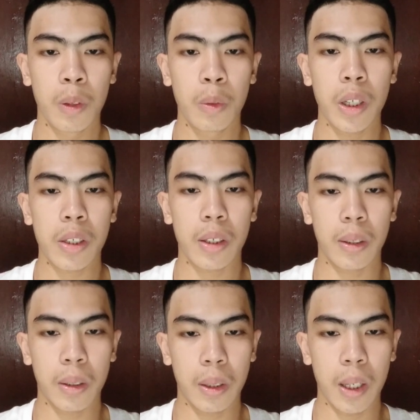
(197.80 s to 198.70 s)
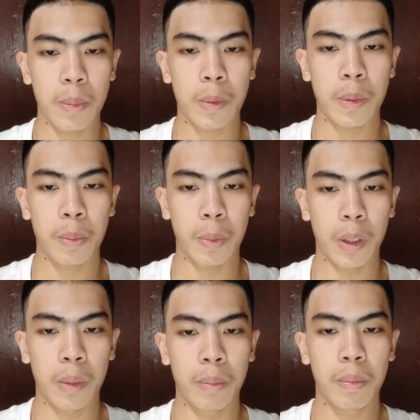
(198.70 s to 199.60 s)
which gives
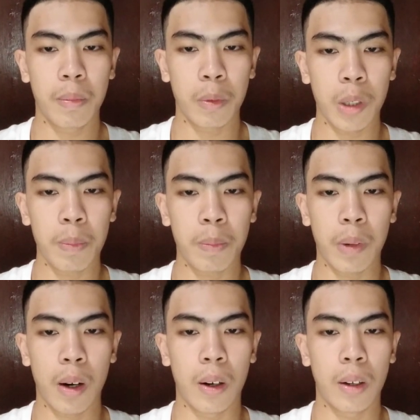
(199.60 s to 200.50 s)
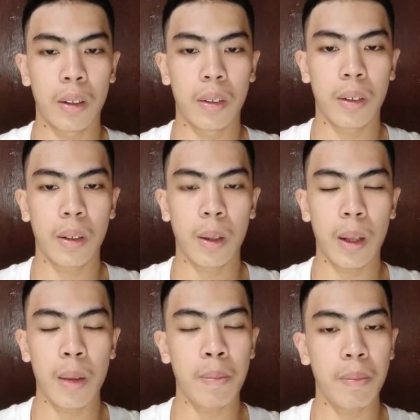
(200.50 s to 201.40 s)
firm grip for
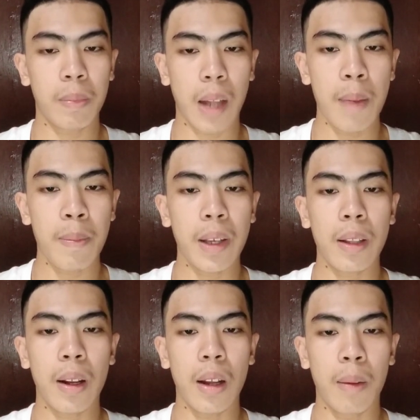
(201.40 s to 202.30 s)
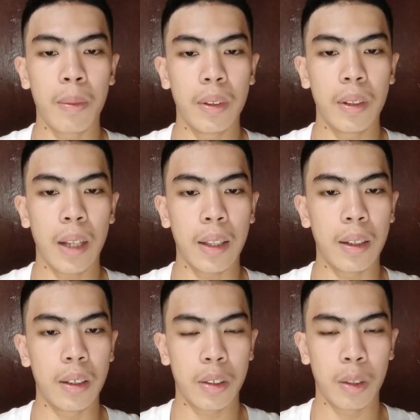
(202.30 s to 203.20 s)
climbing the
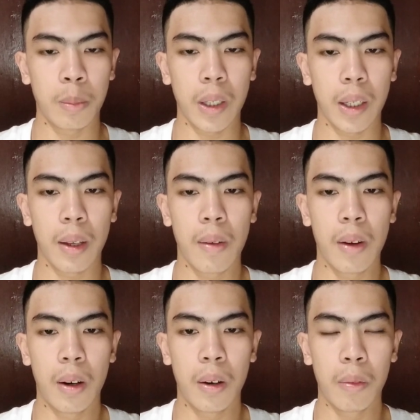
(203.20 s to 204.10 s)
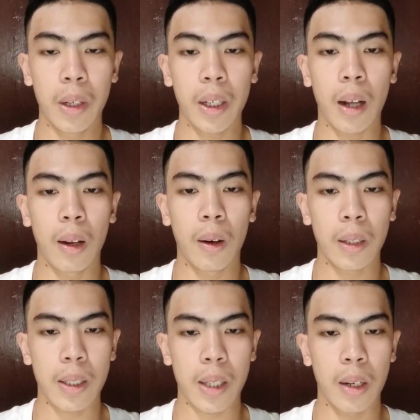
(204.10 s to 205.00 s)
ladder should be rigged
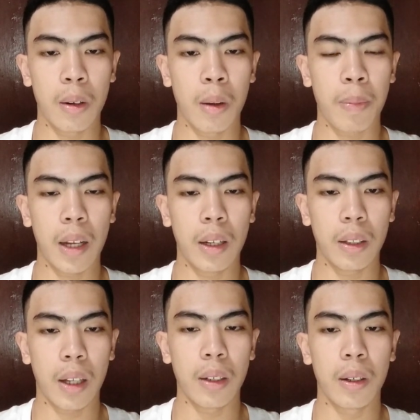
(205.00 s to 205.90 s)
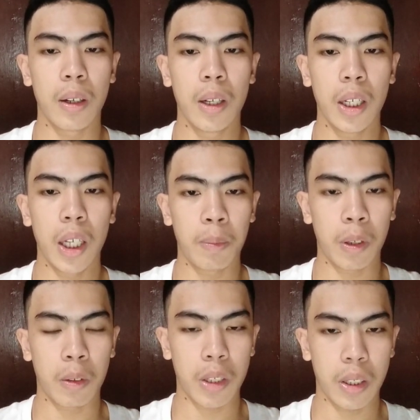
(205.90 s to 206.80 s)
along the side of the pilot ladder if
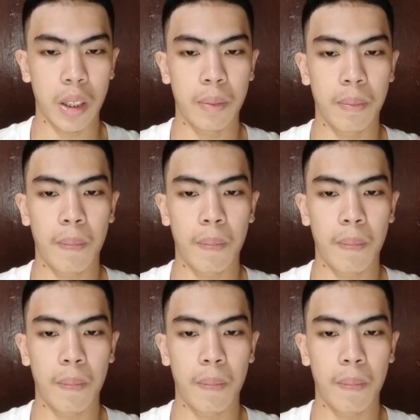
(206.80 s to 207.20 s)
requested.